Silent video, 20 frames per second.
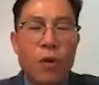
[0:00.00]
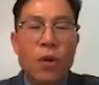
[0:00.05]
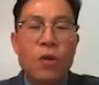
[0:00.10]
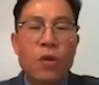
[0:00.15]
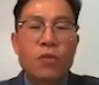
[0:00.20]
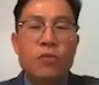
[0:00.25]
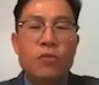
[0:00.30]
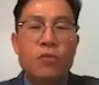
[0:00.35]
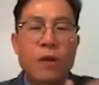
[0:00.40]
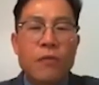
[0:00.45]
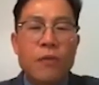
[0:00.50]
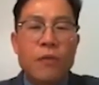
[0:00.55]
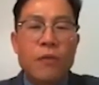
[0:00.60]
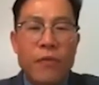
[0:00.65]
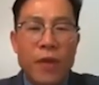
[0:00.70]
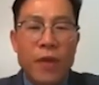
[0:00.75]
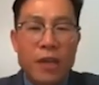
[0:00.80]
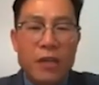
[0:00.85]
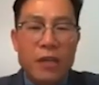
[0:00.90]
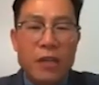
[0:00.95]
to have a
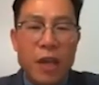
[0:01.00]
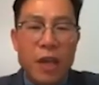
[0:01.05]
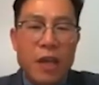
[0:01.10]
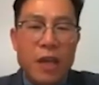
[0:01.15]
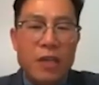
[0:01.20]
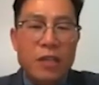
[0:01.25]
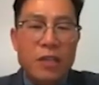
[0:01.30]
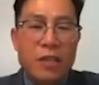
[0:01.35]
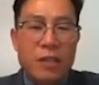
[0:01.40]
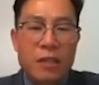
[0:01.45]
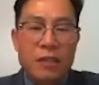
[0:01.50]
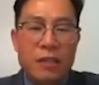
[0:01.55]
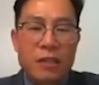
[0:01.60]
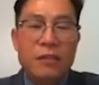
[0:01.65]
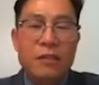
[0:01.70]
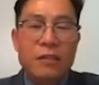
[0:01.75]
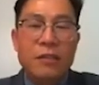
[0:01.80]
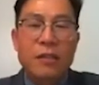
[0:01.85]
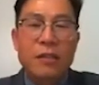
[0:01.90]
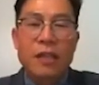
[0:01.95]

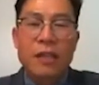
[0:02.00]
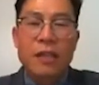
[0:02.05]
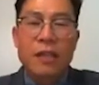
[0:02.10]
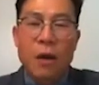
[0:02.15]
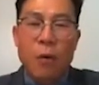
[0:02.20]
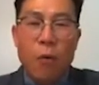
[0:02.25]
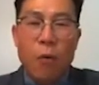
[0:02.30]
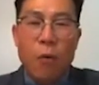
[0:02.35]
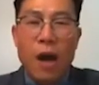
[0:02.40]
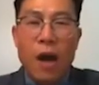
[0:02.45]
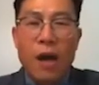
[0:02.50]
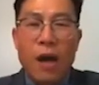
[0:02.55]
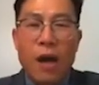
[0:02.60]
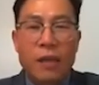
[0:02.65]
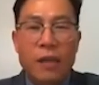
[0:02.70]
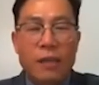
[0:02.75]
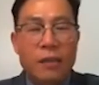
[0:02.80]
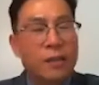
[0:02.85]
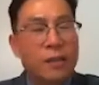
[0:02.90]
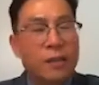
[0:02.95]
vacation in
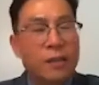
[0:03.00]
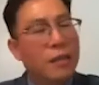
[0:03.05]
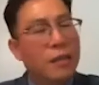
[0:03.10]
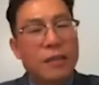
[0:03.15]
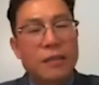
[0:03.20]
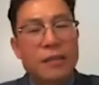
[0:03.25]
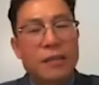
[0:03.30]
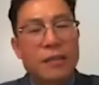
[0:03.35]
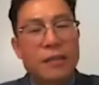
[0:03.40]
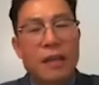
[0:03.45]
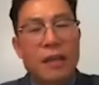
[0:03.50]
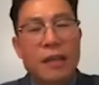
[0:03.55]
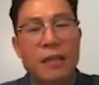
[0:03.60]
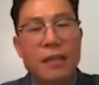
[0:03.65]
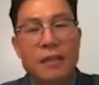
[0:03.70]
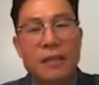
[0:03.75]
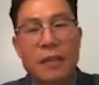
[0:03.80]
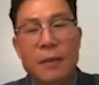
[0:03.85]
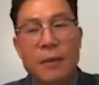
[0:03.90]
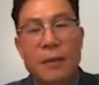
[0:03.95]
Hawaii. It's not
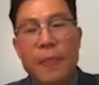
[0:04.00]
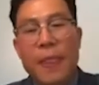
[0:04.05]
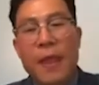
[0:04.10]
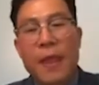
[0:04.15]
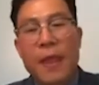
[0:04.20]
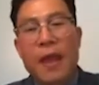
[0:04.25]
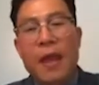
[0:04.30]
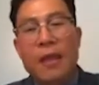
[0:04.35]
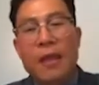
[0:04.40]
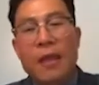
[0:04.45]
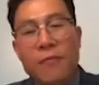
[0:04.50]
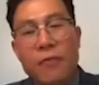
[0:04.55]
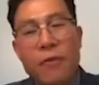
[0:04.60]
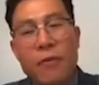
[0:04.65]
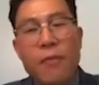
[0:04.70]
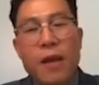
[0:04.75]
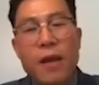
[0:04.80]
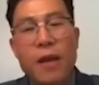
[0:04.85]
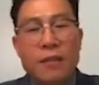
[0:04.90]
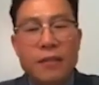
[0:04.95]
easy. And for
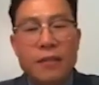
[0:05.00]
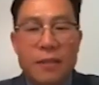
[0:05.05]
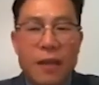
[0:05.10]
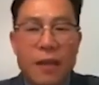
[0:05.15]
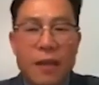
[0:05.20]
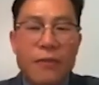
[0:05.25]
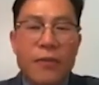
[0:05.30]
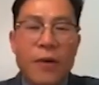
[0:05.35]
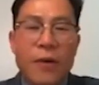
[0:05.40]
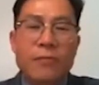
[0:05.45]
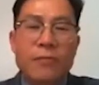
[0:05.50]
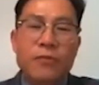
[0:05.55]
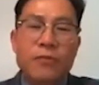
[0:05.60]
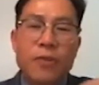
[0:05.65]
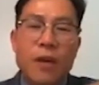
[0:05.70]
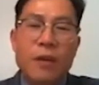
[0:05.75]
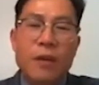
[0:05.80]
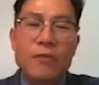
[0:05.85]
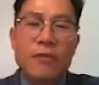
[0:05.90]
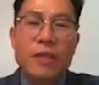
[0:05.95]
myself, I'm
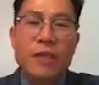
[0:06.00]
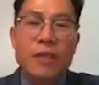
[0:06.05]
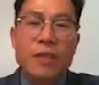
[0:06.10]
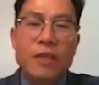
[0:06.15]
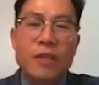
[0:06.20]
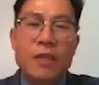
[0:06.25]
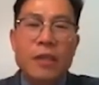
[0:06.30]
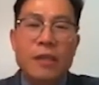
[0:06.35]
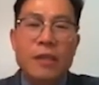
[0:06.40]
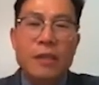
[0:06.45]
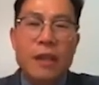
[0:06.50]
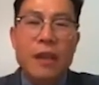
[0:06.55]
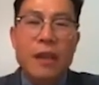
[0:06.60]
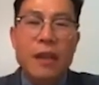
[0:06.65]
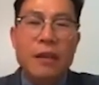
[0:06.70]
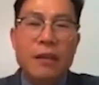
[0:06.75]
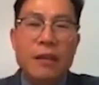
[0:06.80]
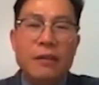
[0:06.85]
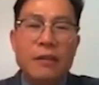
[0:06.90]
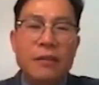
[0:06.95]
traveling here and
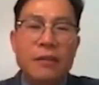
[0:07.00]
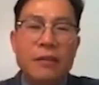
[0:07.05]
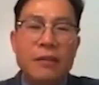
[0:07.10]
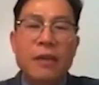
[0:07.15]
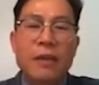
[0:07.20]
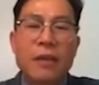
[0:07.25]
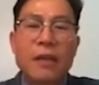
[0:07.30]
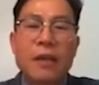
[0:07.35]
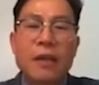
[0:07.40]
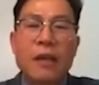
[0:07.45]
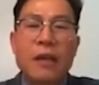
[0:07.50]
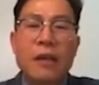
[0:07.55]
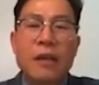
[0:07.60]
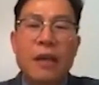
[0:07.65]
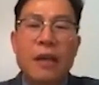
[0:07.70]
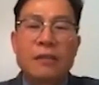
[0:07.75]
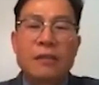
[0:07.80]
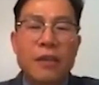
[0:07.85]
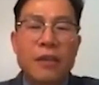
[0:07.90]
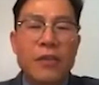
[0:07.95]
there
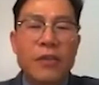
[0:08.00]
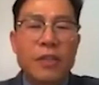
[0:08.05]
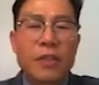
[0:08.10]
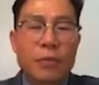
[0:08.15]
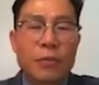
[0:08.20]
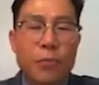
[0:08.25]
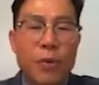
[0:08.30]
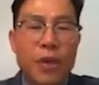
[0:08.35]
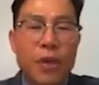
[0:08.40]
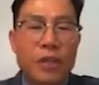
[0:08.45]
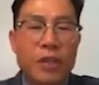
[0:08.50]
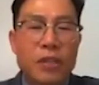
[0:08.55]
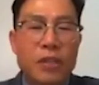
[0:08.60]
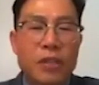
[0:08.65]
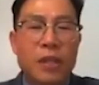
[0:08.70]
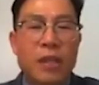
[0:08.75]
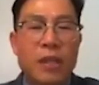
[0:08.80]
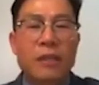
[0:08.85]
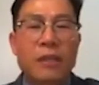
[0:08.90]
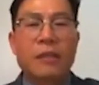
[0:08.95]
and giving
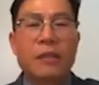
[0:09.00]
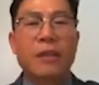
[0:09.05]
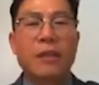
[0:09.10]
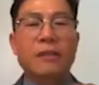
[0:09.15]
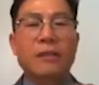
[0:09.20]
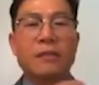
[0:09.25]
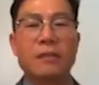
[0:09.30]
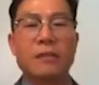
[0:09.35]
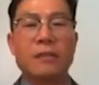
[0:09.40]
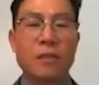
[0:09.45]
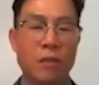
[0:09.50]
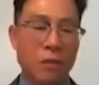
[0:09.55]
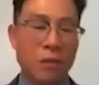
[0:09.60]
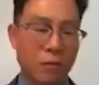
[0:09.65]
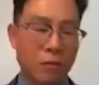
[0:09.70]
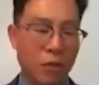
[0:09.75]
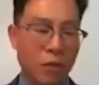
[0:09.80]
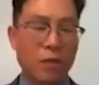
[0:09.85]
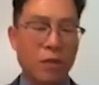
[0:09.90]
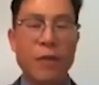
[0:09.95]
speech and uh, you
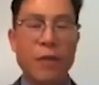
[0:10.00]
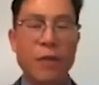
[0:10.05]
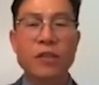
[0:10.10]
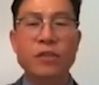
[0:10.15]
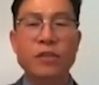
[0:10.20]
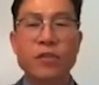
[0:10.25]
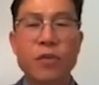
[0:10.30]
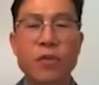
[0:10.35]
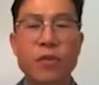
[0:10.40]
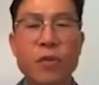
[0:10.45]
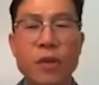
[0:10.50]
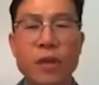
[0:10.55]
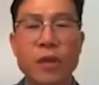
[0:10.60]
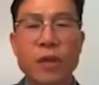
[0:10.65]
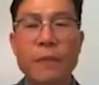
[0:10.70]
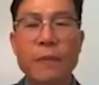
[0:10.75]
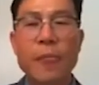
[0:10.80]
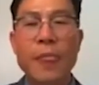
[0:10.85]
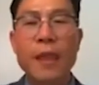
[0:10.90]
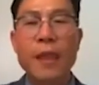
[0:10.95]
know share my
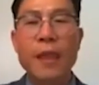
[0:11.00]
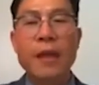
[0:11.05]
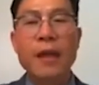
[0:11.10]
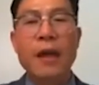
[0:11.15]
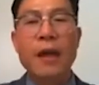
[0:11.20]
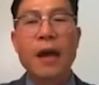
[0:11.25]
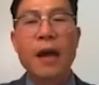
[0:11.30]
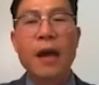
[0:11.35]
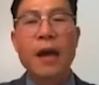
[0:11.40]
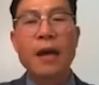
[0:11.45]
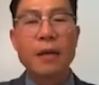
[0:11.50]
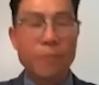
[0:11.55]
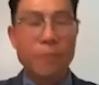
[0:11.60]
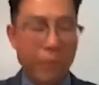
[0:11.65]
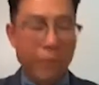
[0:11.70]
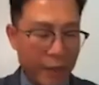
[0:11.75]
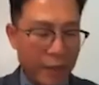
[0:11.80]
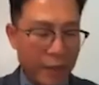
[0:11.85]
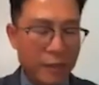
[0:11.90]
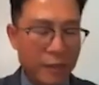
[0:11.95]
story i
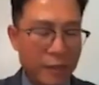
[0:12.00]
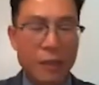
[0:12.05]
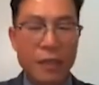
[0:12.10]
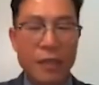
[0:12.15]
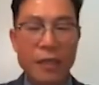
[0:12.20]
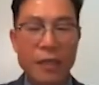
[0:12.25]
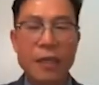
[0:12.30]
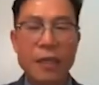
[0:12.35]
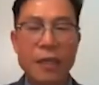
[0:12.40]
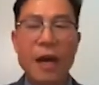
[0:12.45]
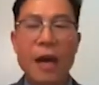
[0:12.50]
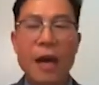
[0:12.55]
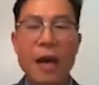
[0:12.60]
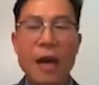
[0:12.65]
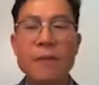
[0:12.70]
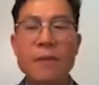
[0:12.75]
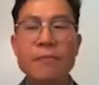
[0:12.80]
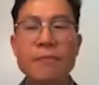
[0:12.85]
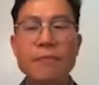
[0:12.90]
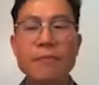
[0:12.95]
basically
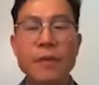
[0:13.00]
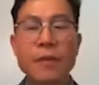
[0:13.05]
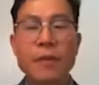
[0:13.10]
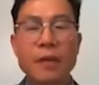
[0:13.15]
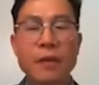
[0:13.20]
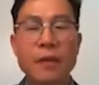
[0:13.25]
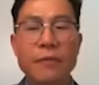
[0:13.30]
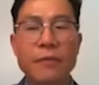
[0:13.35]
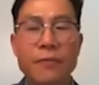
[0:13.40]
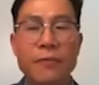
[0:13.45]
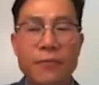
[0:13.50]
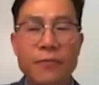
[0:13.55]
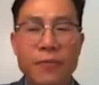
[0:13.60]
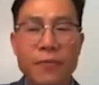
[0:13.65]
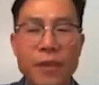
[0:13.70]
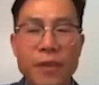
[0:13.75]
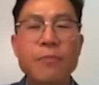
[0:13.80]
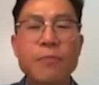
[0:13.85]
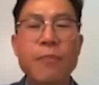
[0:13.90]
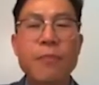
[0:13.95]
i'm a
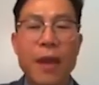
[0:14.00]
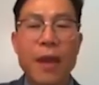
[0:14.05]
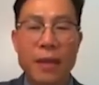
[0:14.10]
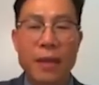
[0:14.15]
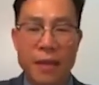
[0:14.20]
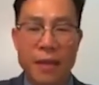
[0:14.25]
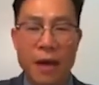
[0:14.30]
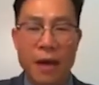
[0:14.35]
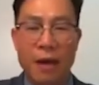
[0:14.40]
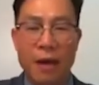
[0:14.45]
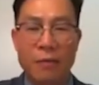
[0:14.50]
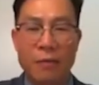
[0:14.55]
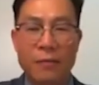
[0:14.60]
free man now